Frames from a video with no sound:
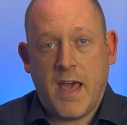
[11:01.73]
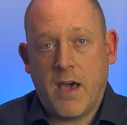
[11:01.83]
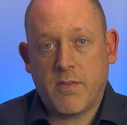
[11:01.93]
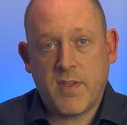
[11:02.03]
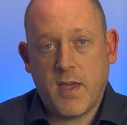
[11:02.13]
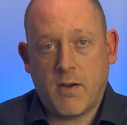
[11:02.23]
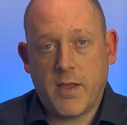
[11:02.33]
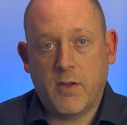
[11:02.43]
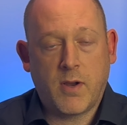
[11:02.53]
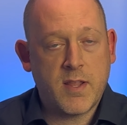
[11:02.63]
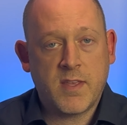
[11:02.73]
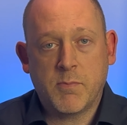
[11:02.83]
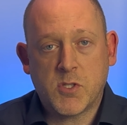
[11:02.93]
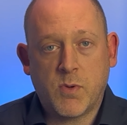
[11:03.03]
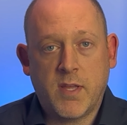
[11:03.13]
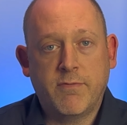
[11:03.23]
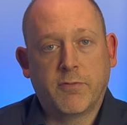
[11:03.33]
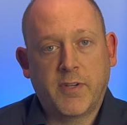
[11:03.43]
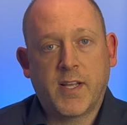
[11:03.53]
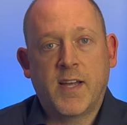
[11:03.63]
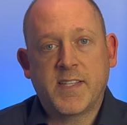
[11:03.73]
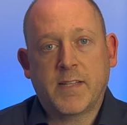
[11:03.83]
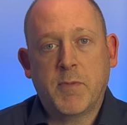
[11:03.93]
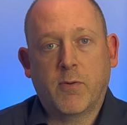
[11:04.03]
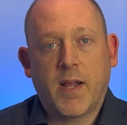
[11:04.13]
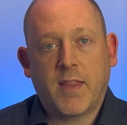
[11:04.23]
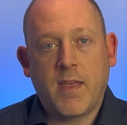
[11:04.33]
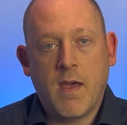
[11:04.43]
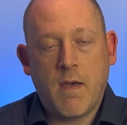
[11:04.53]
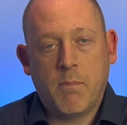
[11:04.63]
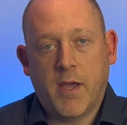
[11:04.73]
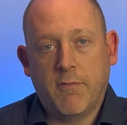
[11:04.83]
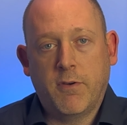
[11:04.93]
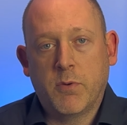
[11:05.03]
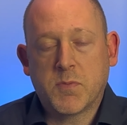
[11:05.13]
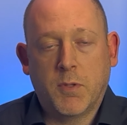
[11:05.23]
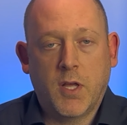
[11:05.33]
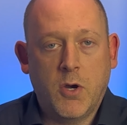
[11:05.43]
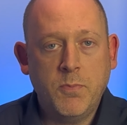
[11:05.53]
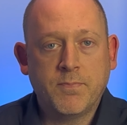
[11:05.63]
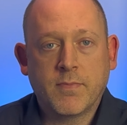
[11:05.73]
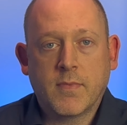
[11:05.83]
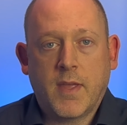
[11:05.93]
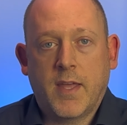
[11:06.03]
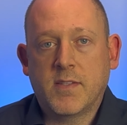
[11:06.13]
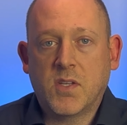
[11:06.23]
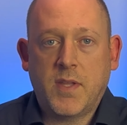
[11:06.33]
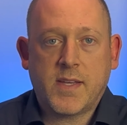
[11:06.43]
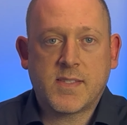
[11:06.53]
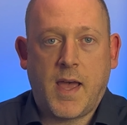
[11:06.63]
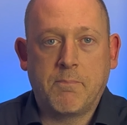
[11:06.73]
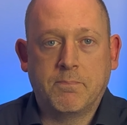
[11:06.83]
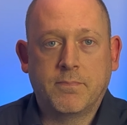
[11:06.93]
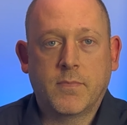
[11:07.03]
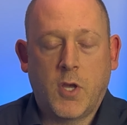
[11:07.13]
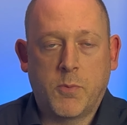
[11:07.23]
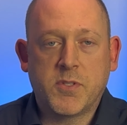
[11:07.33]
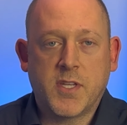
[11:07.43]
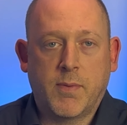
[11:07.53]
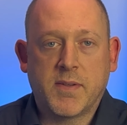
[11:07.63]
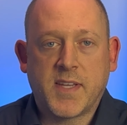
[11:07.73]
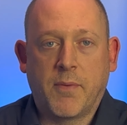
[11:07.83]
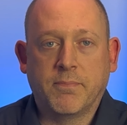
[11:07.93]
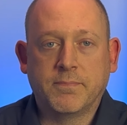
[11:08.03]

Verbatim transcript: out of the area, or anything in between, feel free to contact me directly. My info is below. And until next time, I hope to see you around town.